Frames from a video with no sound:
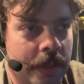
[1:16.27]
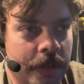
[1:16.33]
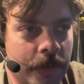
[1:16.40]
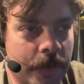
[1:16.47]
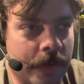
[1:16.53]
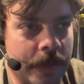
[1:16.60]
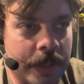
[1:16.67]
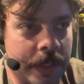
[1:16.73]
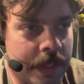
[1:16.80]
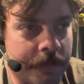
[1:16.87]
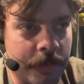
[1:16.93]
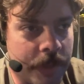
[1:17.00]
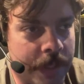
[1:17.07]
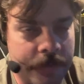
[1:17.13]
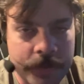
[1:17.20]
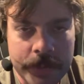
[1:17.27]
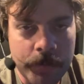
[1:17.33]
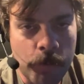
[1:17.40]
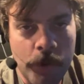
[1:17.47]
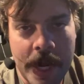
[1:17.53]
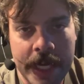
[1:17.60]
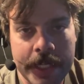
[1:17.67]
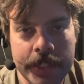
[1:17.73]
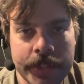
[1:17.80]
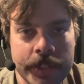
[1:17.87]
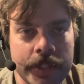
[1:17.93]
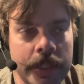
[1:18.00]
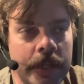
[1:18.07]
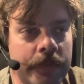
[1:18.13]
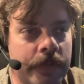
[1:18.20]
and they believed some wacky
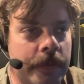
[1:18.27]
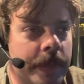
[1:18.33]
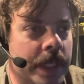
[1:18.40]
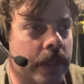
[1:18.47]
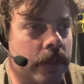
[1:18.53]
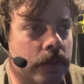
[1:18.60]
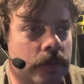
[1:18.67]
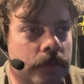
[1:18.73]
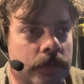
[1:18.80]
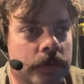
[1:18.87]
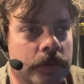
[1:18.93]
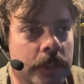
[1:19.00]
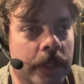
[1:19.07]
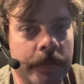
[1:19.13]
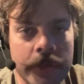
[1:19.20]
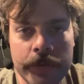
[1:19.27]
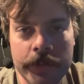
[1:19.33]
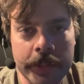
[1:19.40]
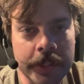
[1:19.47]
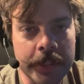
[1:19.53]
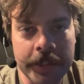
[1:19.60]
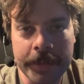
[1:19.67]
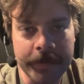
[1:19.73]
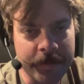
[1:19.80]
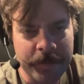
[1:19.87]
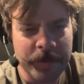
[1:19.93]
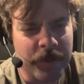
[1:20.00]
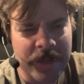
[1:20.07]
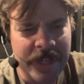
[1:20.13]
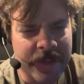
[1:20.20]
stuff about communion and
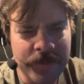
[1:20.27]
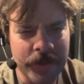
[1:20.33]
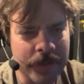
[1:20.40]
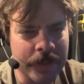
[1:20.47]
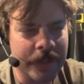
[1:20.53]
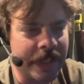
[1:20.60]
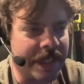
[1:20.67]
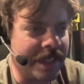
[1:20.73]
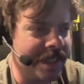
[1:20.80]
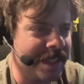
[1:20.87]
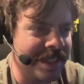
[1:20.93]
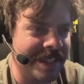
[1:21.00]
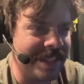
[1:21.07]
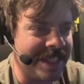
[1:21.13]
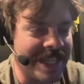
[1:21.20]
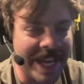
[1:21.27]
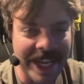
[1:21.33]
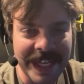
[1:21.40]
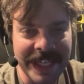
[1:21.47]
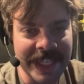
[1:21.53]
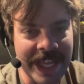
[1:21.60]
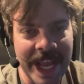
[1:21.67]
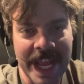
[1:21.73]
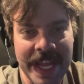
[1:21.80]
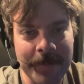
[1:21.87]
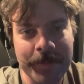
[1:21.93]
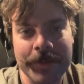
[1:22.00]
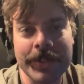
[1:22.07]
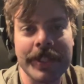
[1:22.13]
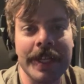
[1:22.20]
whatever. Like
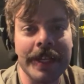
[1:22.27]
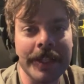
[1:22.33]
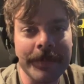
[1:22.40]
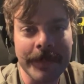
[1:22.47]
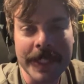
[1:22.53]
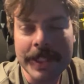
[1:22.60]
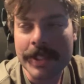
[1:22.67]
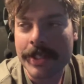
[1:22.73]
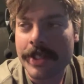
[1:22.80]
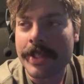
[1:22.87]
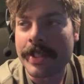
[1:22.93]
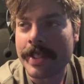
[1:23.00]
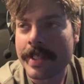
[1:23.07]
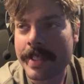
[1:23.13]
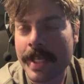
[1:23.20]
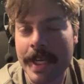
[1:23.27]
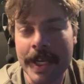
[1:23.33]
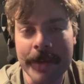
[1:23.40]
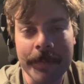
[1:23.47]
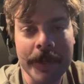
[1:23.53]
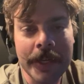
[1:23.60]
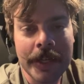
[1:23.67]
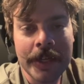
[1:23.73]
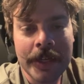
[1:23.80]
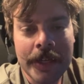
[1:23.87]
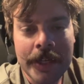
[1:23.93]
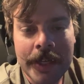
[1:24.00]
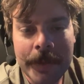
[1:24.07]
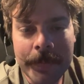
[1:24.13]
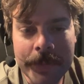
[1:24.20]
98% of the message is the same,
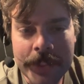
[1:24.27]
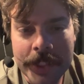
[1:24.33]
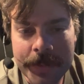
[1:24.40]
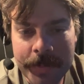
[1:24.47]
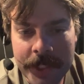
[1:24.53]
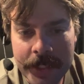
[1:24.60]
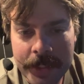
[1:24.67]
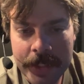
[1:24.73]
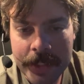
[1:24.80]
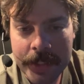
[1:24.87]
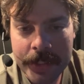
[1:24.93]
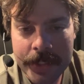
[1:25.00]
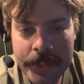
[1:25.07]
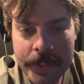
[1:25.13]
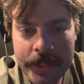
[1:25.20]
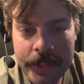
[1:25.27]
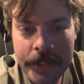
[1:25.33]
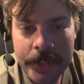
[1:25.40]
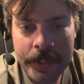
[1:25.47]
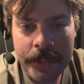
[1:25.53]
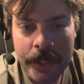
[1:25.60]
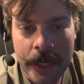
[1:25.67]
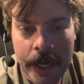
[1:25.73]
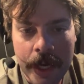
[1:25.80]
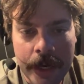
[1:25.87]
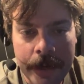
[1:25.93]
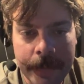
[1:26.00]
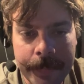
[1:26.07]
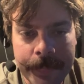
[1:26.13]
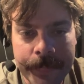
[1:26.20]
but
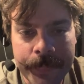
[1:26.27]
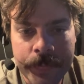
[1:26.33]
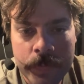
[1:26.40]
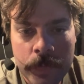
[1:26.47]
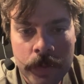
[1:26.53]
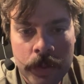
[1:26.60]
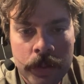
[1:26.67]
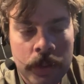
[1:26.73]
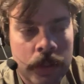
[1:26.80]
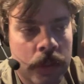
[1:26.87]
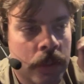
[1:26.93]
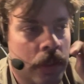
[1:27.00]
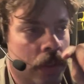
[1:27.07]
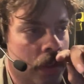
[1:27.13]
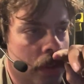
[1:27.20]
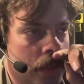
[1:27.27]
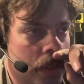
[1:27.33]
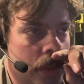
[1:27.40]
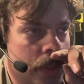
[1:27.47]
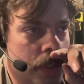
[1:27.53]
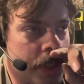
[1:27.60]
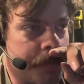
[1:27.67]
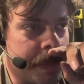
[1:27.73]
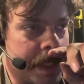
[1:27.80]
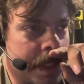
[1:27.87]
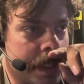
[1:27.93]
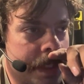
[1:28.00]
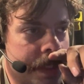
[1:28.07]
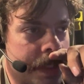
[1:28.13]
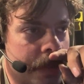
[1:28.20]
um, just
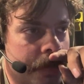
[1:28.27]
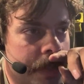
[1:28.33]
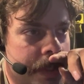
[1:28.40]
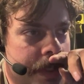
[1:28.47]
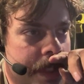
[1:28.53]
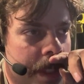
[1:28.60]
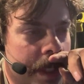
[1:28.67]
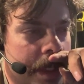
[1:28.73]
because there was